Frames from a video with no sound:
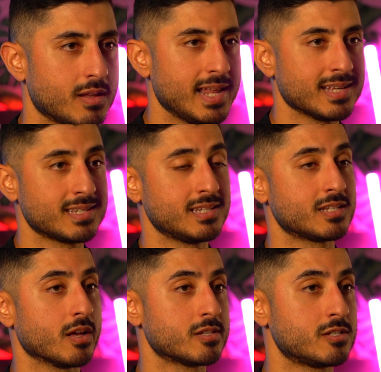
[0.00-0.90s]
let's
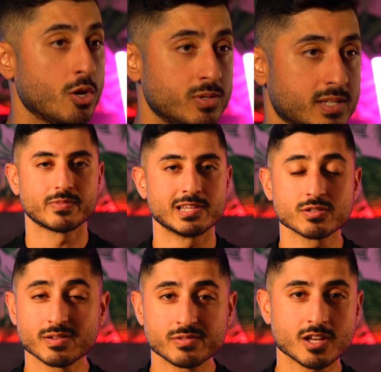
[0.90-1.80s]
discuss dosing. There's
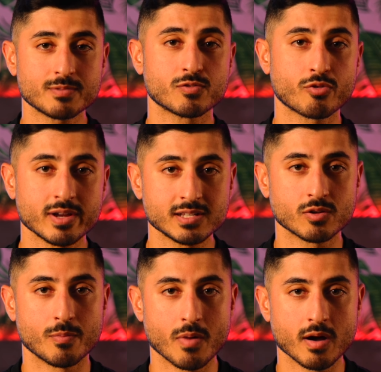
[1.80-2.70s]
also different types of creatine
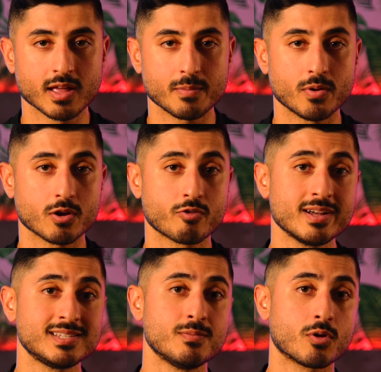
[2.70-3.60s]
on the market, but
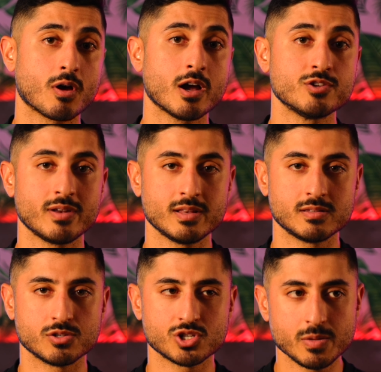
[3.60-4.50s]
creatine monohydrate
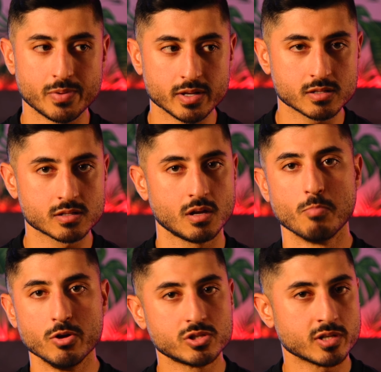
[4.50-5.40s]
is the cheapest,
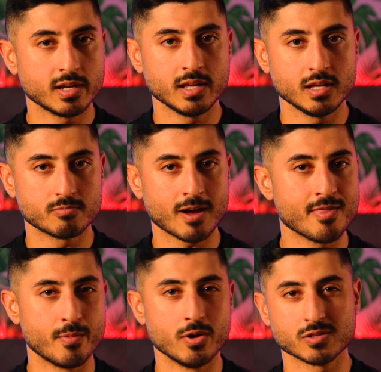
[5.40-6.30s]
most studied,
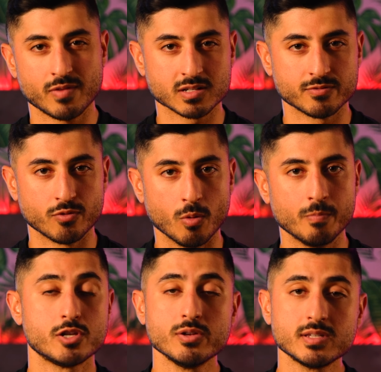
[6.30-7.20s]
and the most effective form.
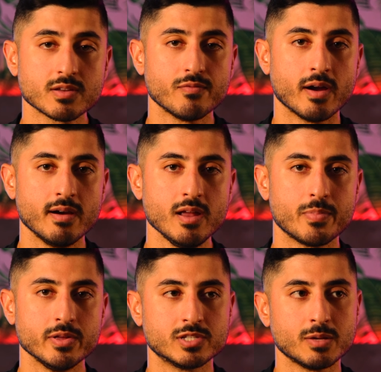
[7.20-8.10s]
Doses can vary,
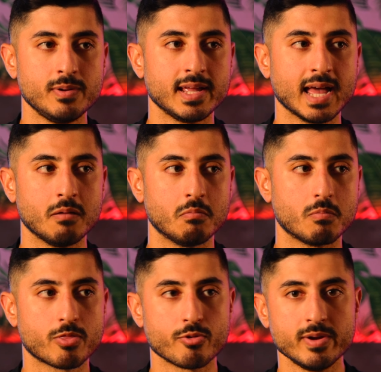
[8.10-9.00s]
but you'll typically get
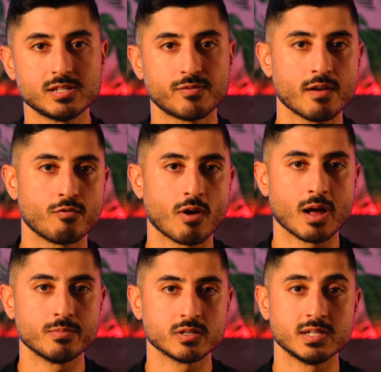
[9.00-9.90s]
three to five
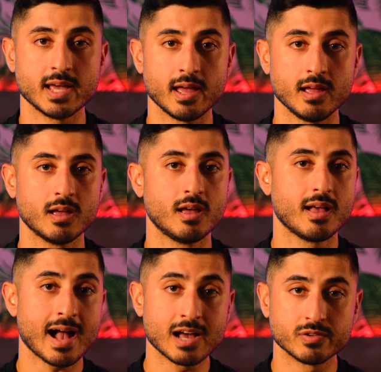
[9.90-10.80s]
grams a day
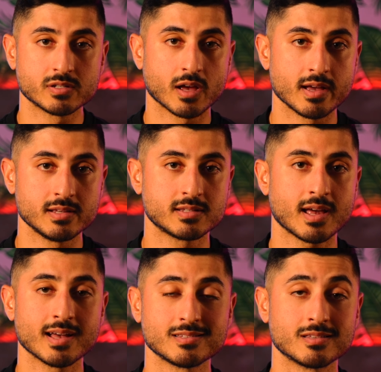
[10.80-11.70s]
advertised
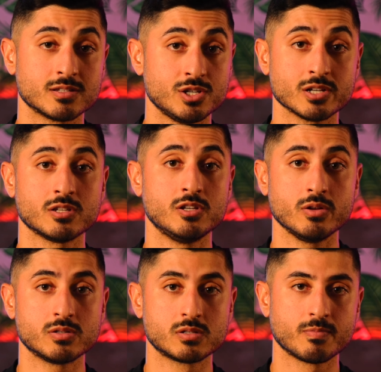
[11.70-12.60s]
as the suggested
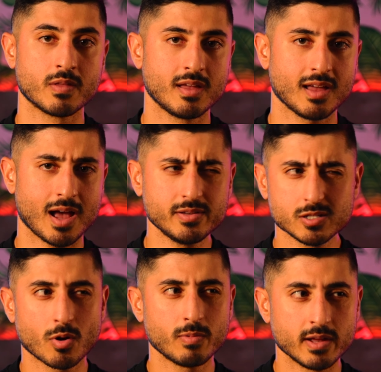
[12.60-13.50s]
dose. And this
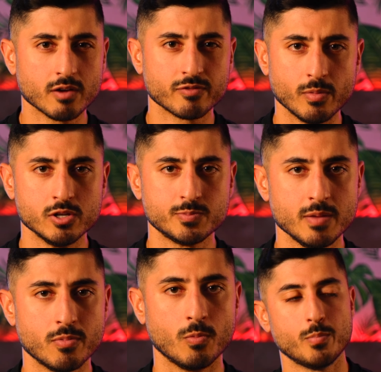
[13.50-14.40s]
is probably enough for most
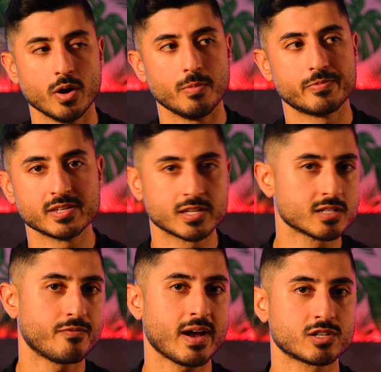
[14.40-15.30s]
people, but this
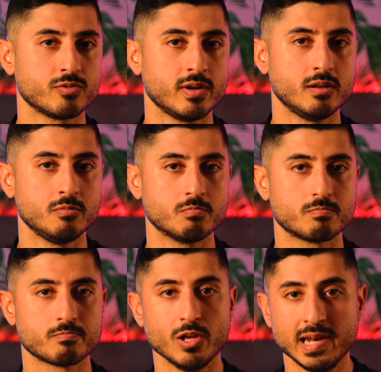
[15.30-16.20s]
doesn't factor in
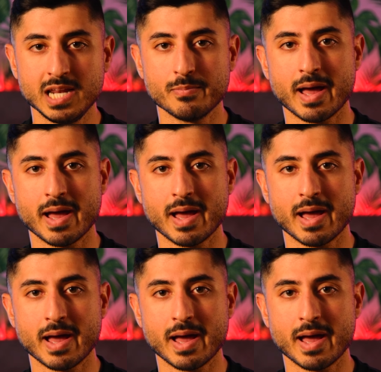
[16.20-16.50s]
your lean